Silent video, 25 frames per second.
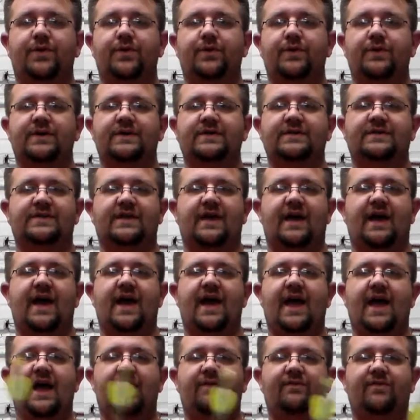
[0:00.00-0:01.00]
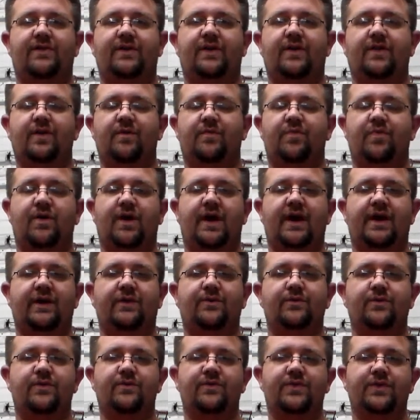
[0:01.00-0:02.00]
viewers. I have another
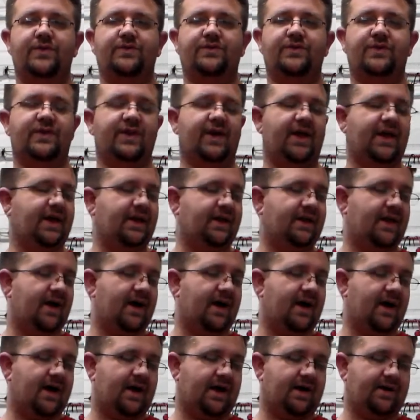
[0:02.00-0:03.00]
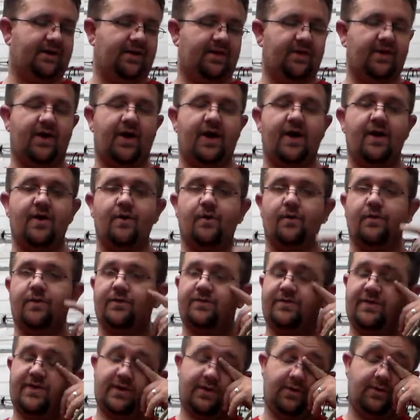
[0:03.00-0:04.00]
product review tonight, another arrow
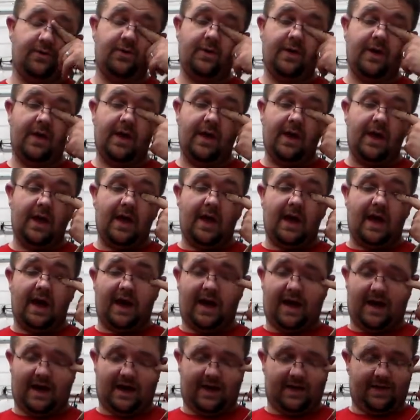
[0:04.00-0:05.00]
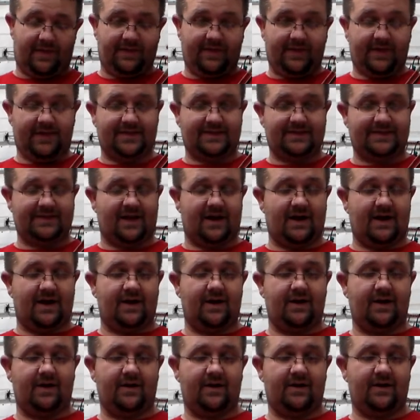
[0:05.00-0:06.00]
review. These
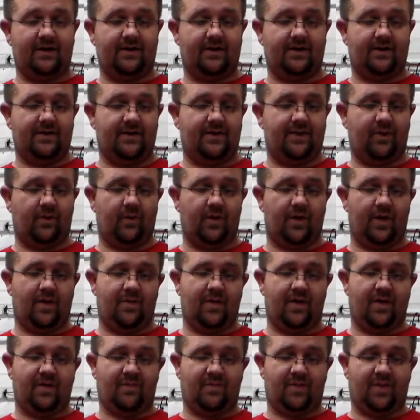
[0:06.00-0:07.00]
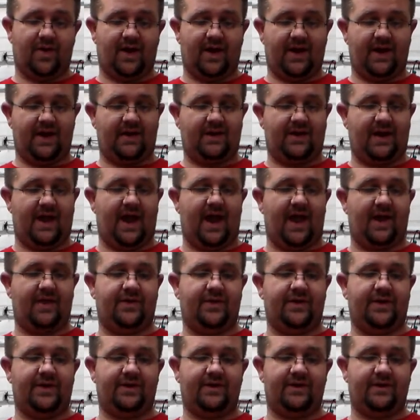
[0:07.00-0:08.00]
are the Wal-Mart brand
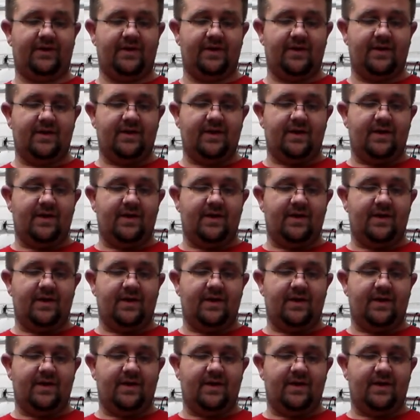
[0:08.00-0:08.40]
Allen